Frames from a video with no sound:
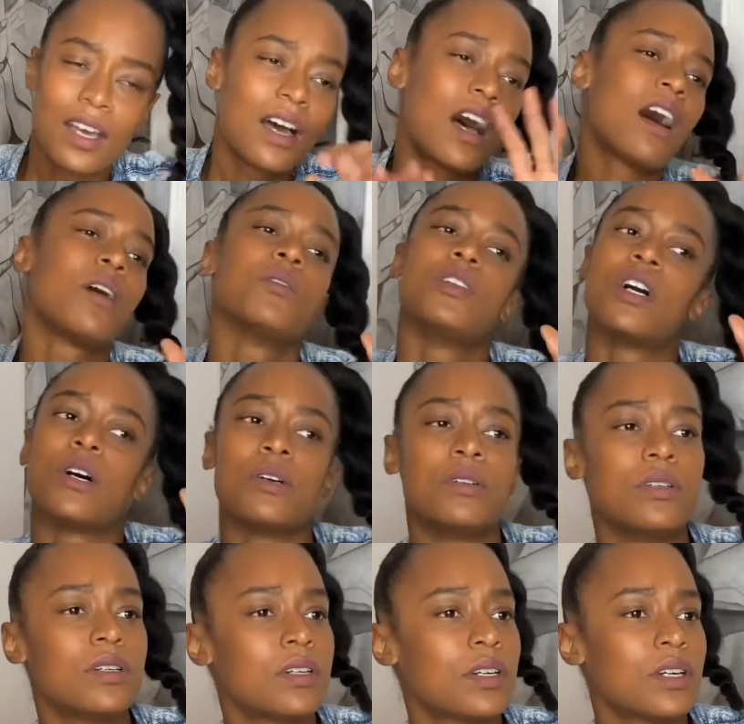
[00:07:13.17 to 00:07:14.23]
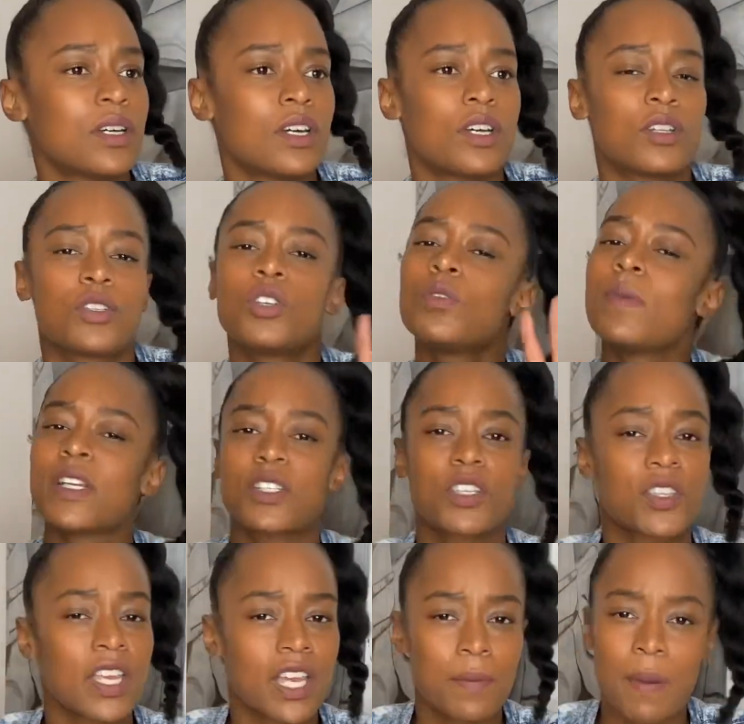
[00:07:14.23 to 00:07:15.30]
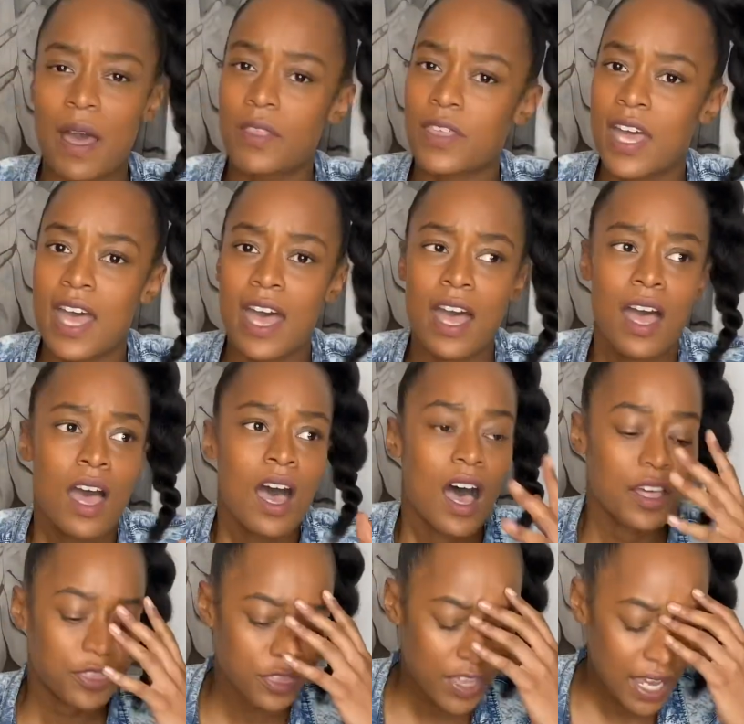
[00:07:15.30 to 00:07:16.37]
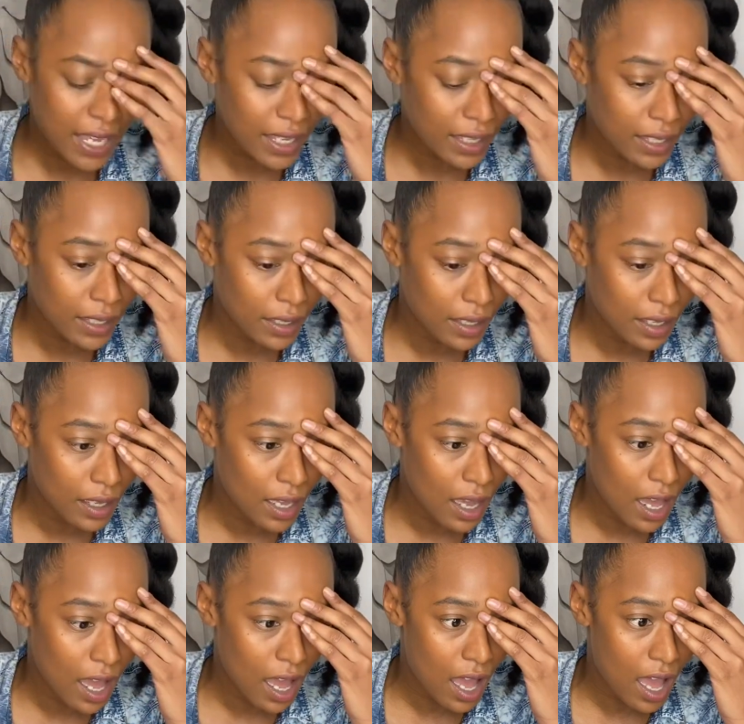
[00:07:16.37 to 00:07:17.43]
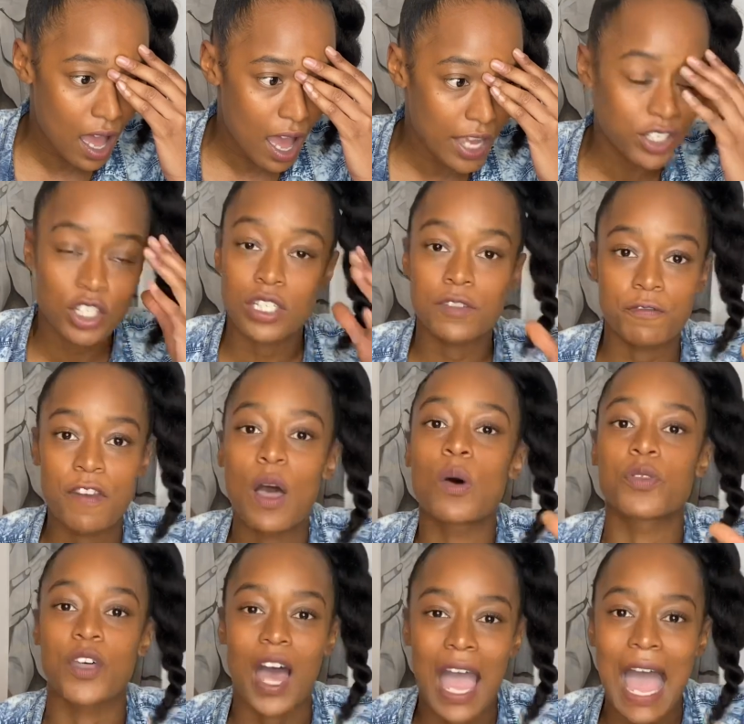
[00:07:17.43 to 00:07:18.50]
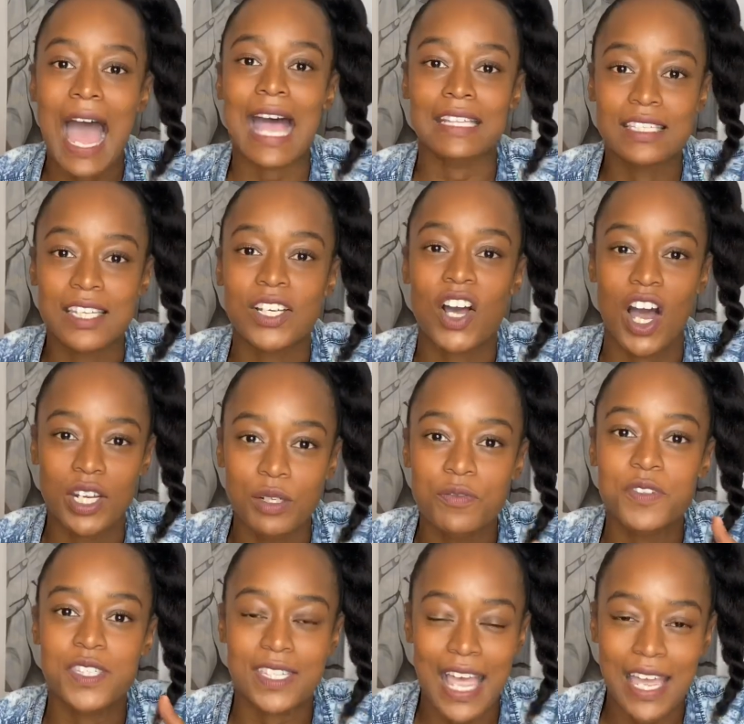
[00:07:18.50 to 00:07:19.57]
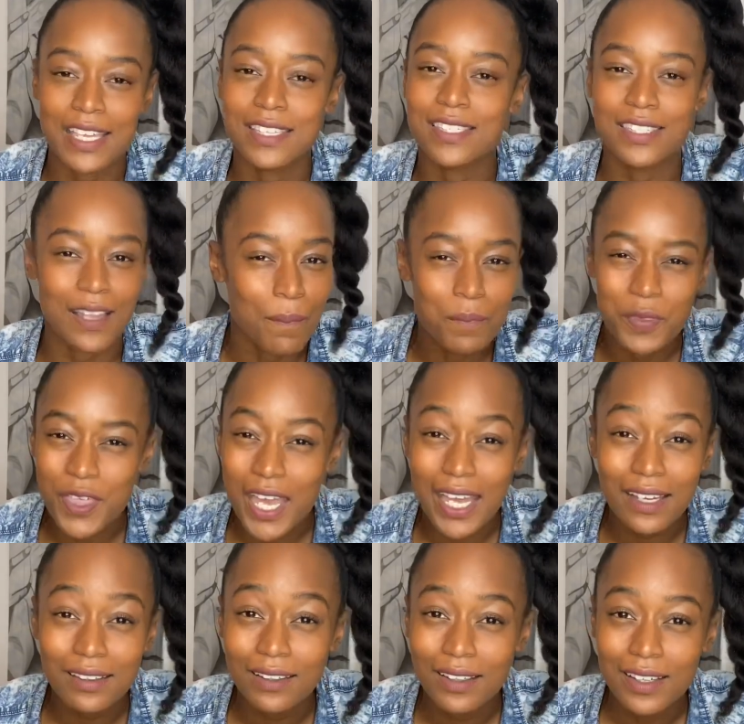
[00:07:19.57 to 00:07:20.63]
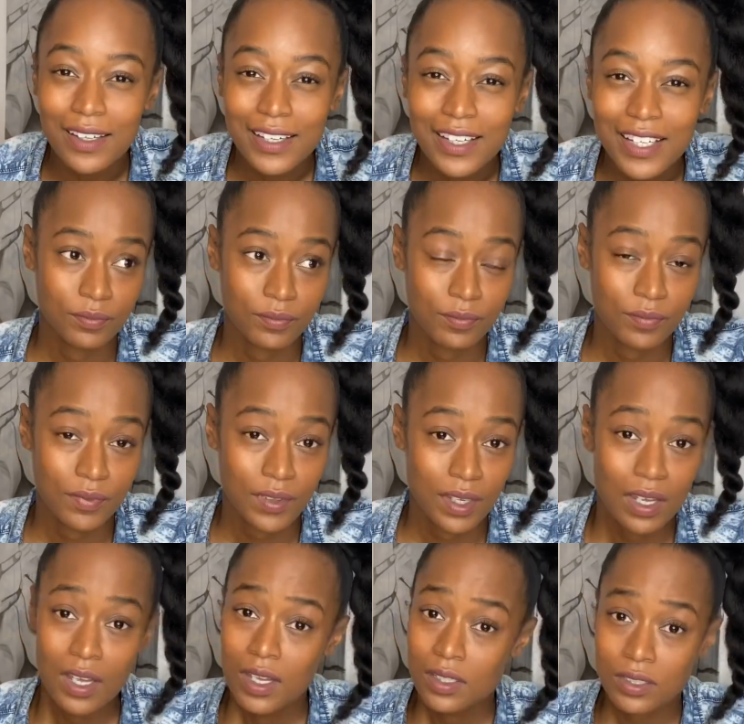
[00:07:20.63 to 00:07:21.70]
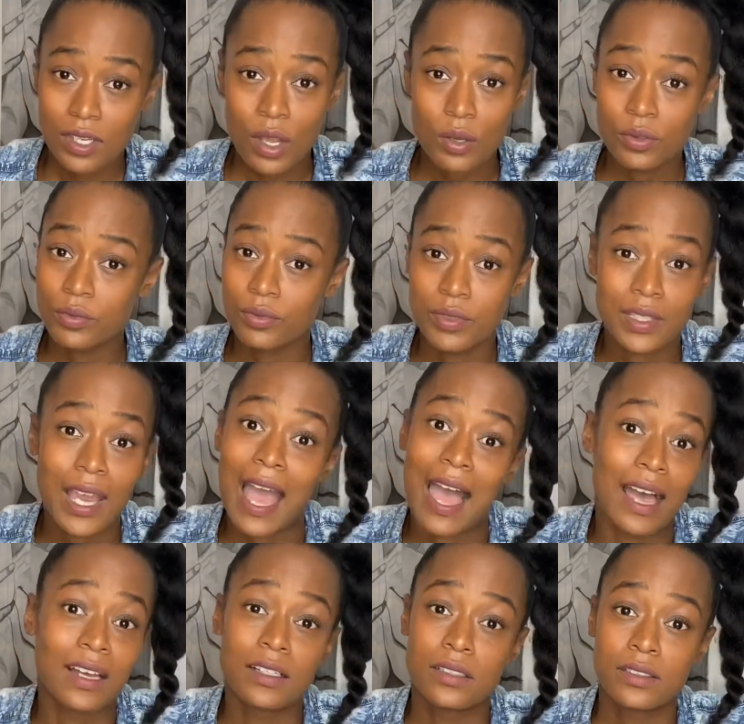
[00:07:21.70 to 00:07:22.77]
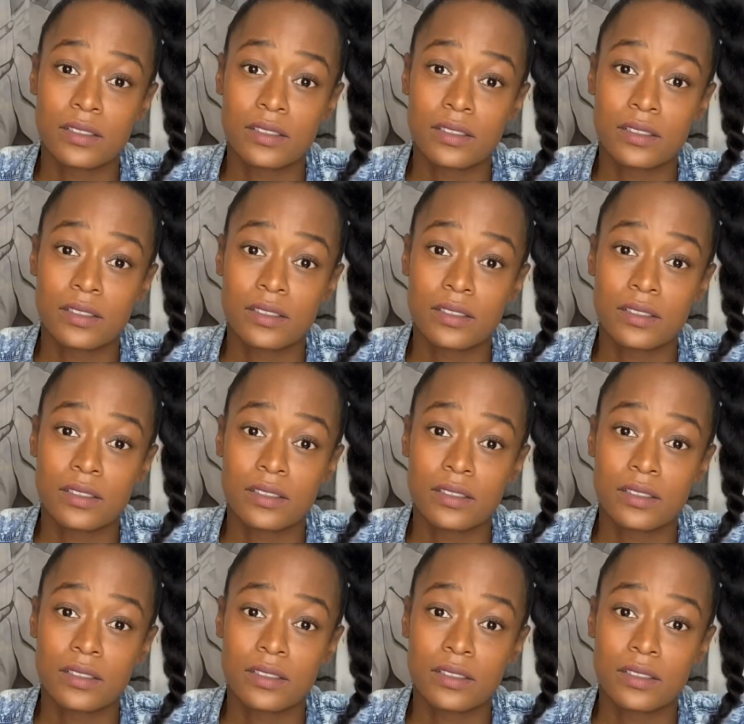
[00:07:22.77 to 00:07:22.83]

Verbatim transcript: Oh no, too much to think about there. I think I just felt that I had to kind of say something. So yeah,